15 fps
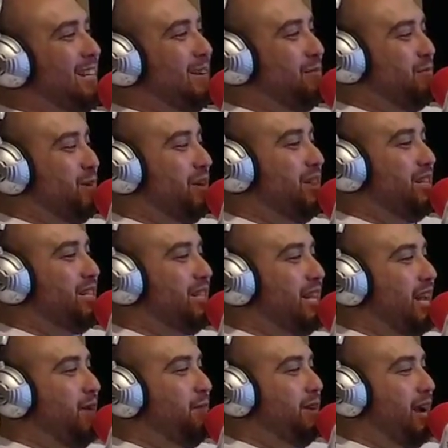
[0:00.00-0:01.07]
But the
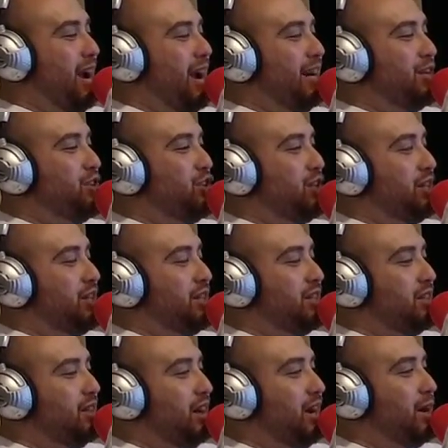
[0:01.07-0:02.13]
same,
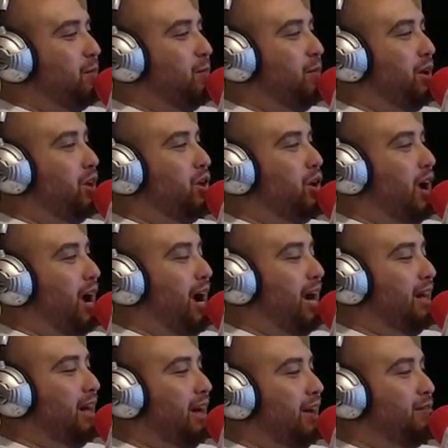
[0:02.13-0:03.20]
like, Miller High
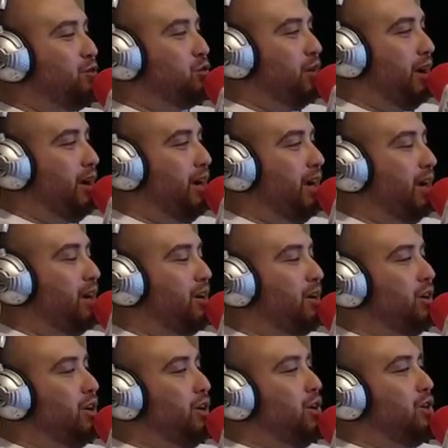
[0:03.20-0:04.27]
Life drinking,
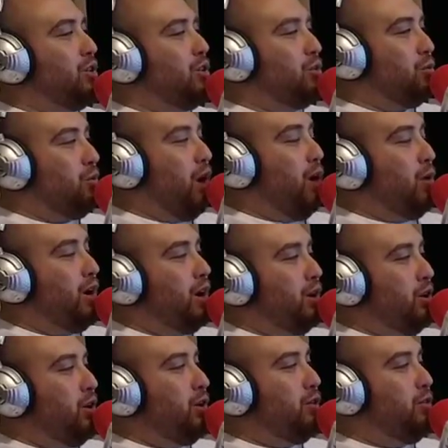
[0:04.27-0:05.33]
throwing a
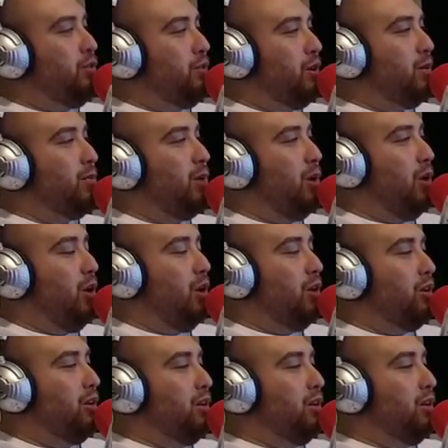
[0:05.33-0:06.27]
Nerf football,